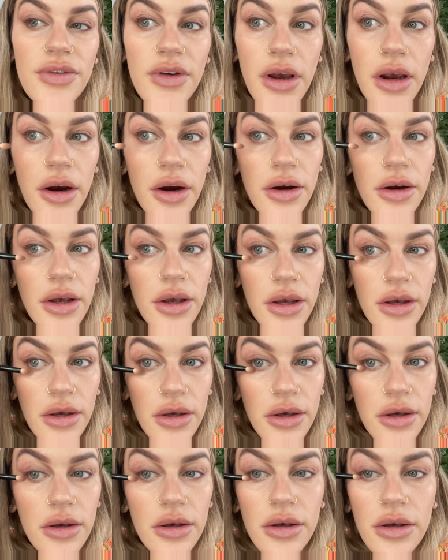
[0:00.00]
finger,
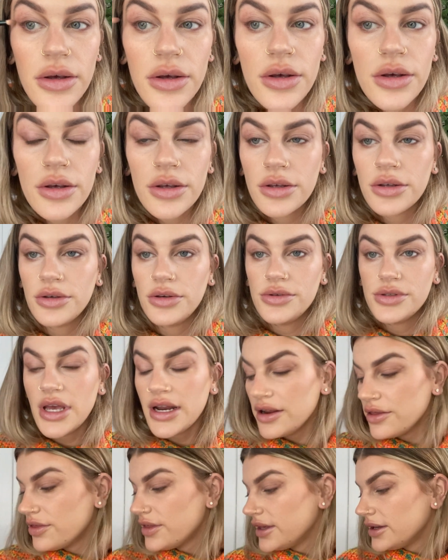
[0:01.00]
use
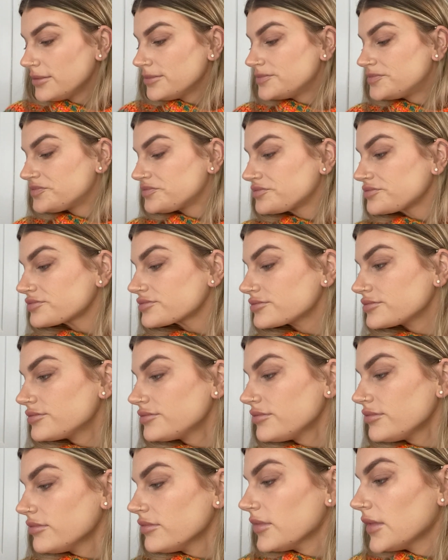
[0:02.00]
anything.
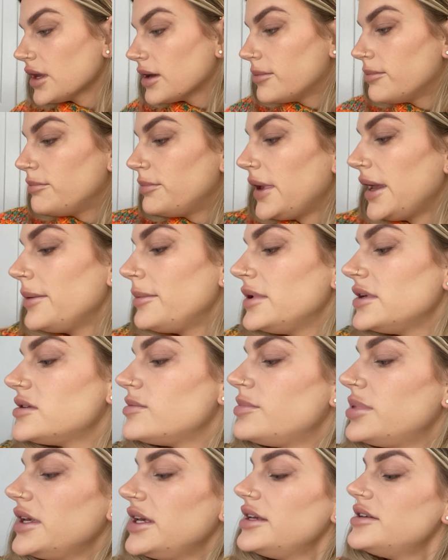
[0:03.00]
Babies,
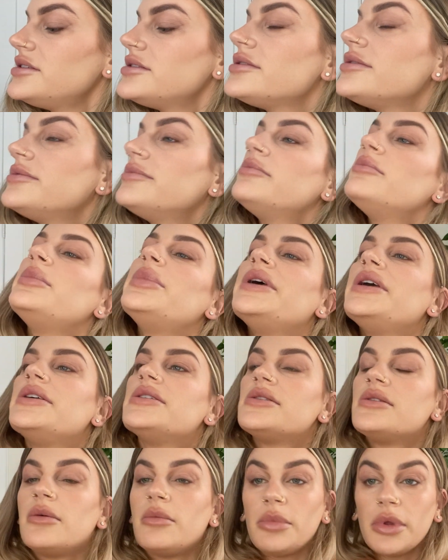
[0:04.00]
please,
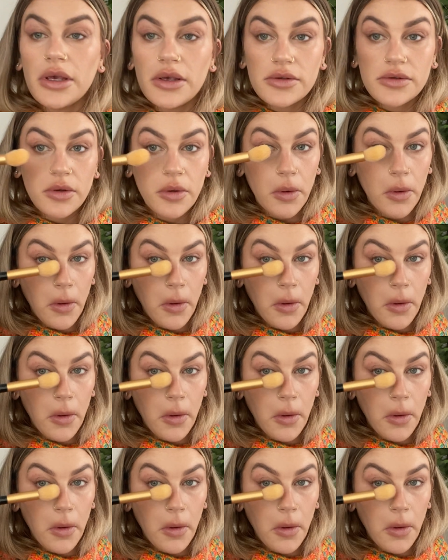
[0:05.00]
please, please.